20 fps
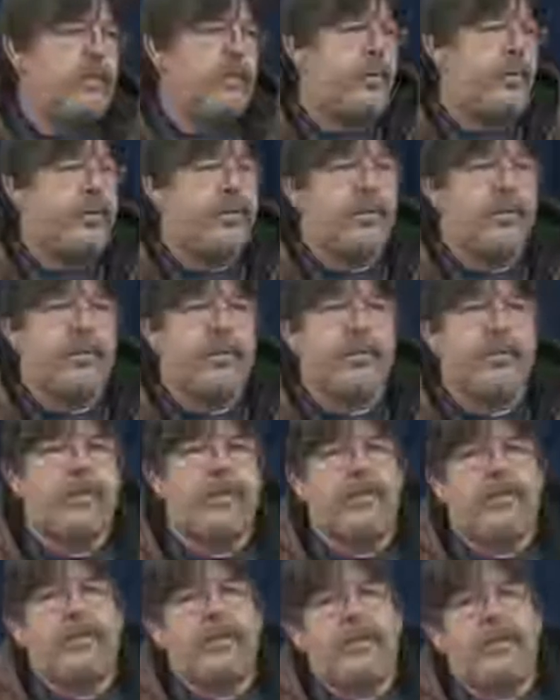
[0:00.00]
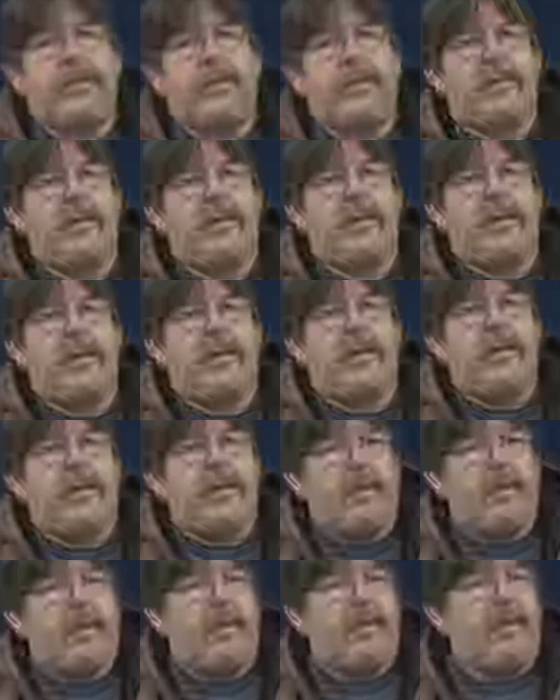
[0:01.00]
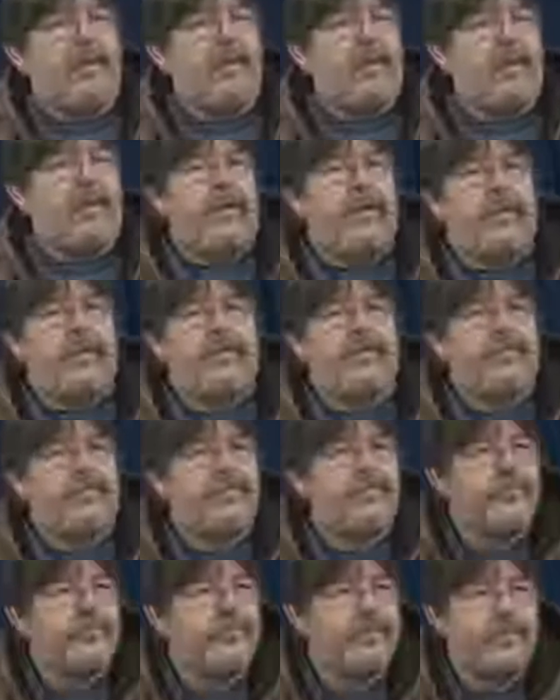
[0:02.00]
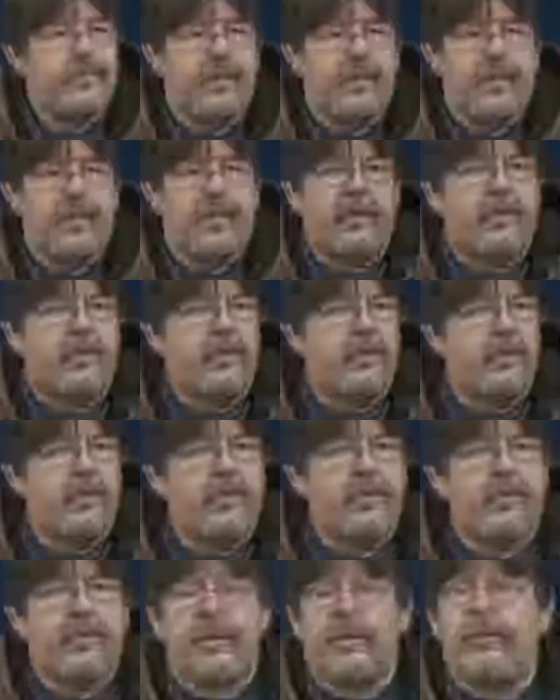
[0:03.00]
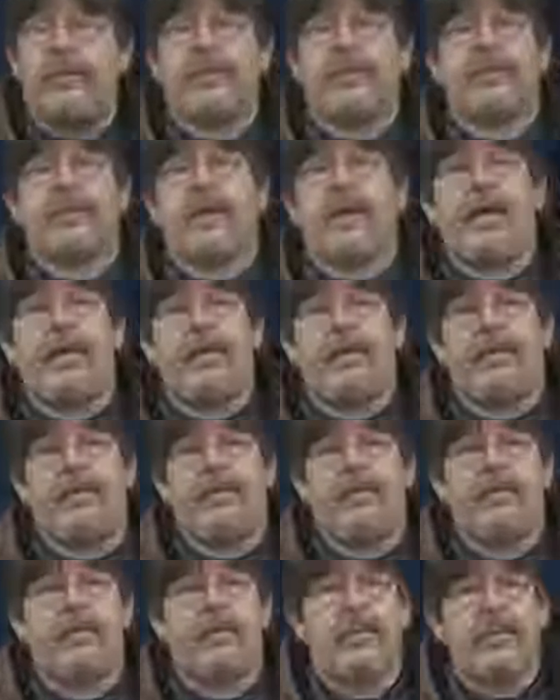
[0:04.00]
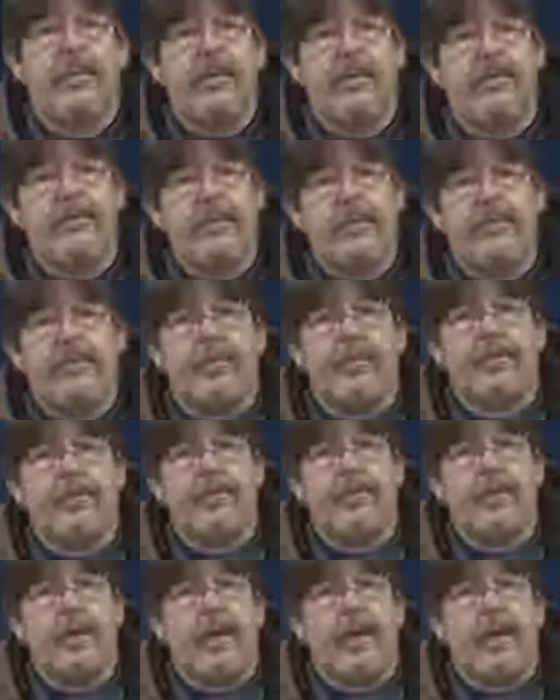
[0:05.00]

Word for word: church. And uh, I, I you are so misguided. You put your